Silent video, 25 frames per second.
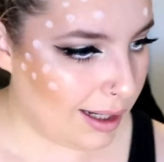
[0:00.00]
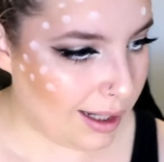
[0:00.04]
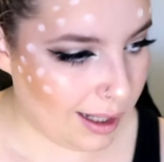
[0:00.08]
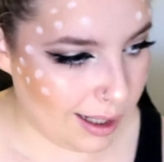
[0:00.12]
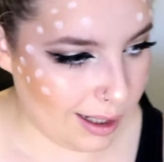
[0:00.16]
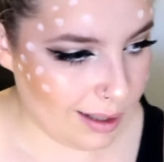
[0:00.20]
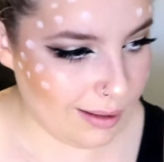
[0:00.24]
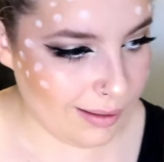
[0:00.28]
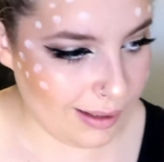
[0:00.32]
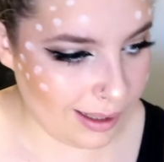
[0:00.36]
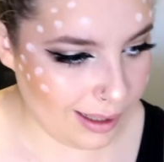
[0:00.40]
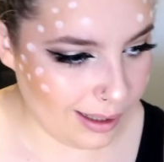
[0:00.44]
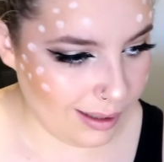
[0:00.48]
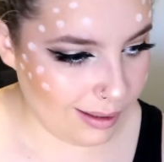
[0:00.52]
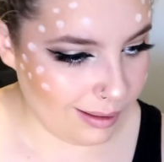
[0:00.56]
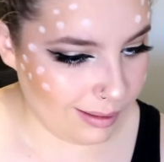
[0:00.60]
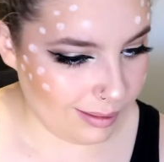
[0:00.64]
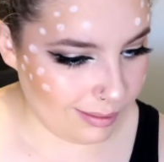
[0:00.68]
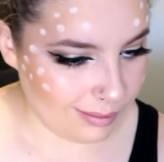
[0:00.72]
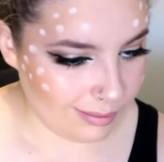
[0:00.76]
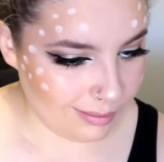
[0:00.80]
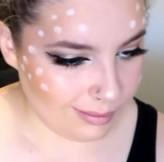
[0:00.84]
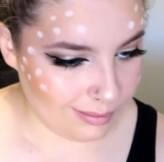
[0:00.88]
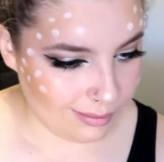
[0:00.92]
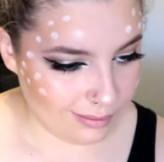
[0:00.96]
Okay.
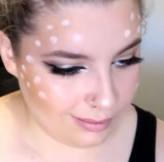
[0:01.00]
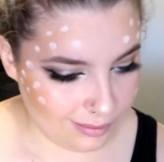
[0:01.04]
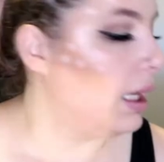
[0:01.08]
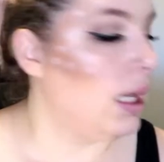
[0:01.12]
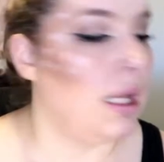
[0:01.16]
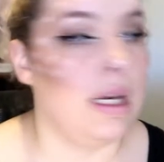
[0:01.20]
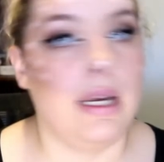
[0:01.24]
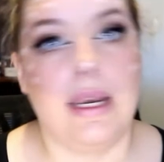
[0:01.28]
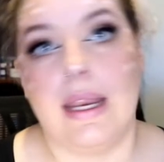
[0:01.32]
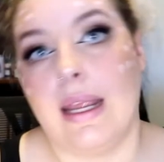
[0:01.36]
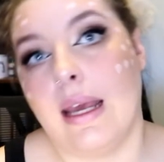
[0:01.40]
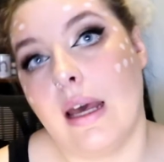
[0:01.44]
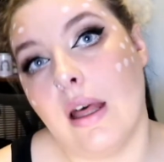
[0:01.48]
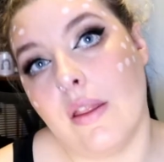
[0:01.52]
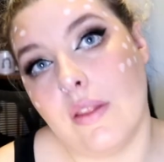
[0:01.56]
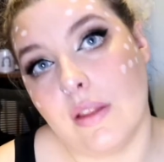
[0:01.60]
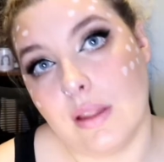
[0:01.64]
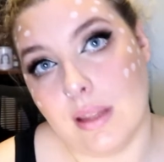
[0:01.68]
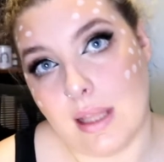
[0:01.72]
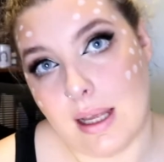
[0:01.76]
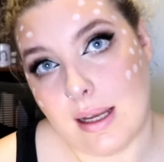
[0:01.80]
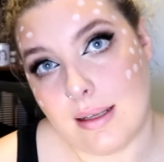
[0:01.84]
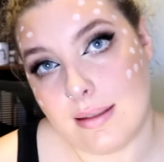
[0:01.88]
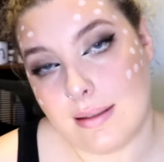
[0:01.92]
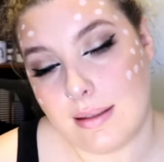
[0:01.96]
Now the
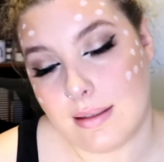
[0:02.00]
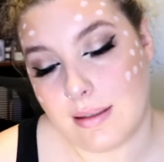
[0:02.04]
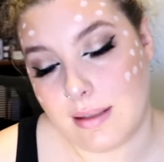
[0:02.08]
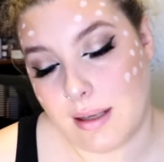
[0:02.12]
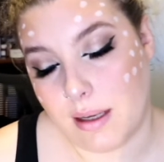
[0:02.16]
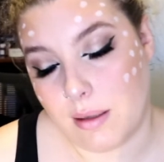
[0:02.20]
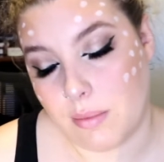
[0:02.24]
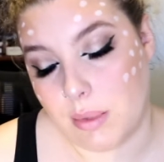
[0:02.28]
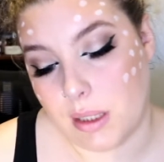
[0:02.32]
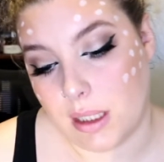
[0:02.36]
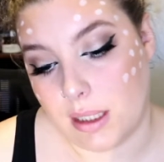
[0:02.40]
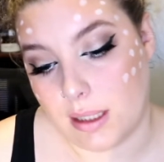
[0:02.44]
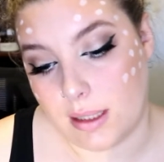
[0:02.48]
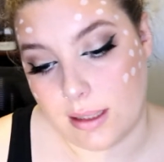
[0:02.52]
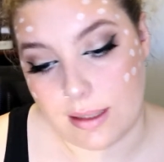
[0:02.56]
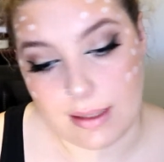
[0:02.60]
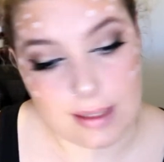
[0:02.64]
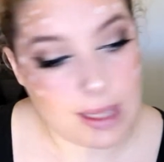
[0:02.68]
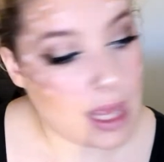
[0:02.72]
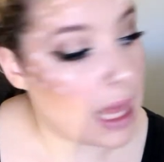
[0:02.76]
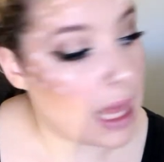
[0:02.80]
last step is